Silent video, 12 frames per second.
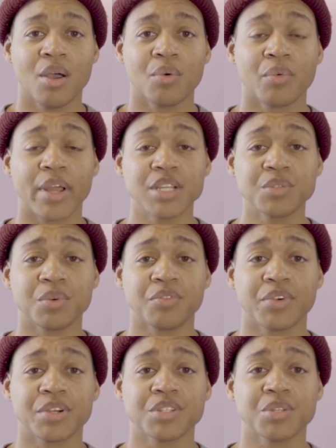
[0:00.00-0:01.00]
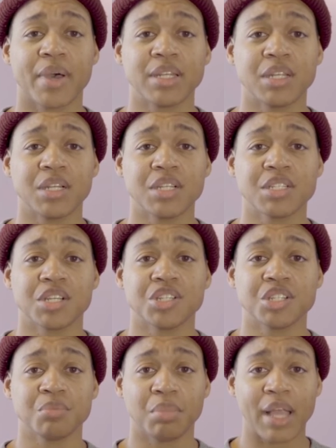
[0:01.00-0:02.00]
Race refers to identities such
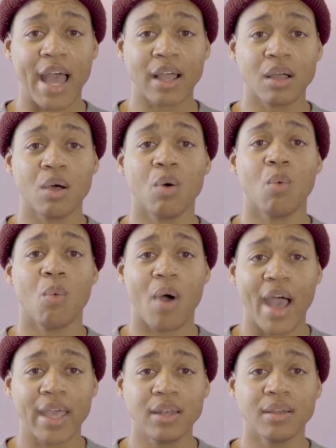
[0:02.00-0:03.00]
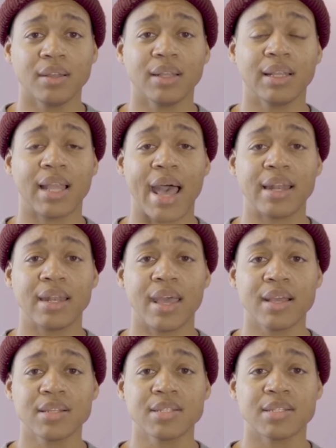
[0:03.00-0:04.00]
as Black, white,
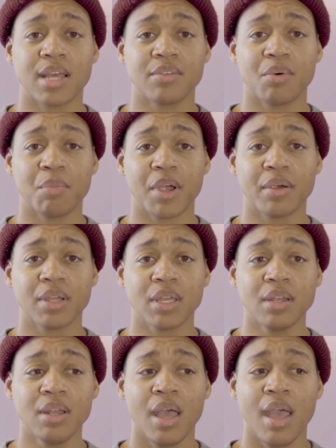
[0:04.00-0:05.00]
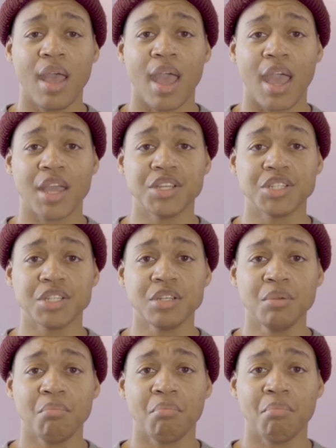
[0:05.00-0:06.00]
Latinx, Native American,
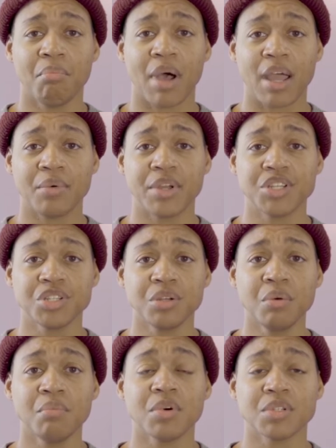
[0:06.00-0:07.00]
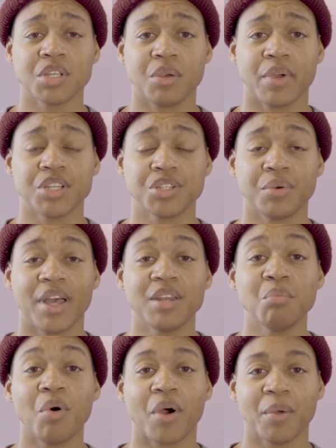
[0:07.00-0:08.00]
Asian, biracial, multiracial,
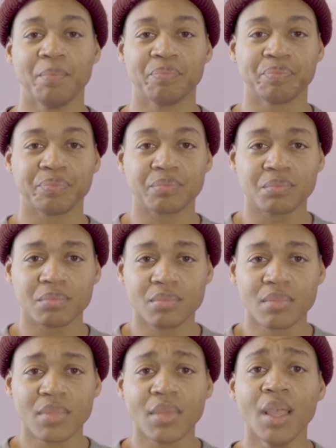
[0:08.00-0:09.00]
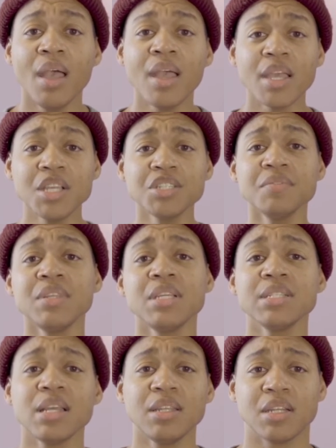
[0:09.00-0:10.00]
and more. Each of
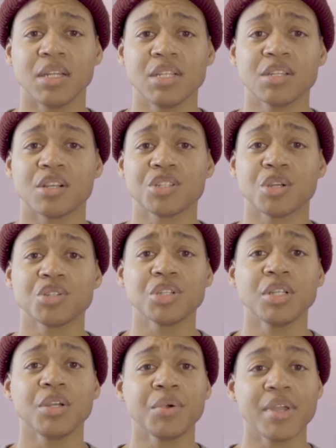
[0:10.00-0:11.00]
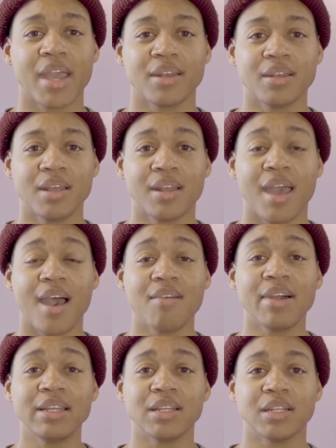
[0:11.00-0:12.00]
these identities are socially created and have
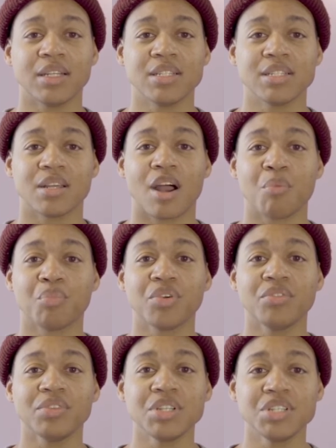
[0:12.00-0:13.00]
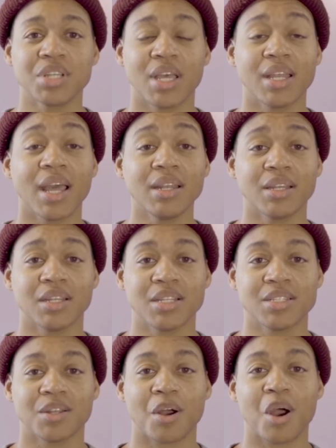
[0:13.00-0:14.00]
identities that are privileged and
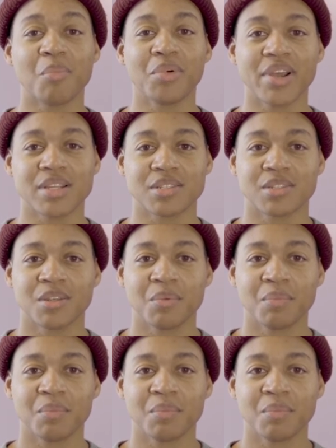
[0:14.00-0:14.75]
identities that are oppressed.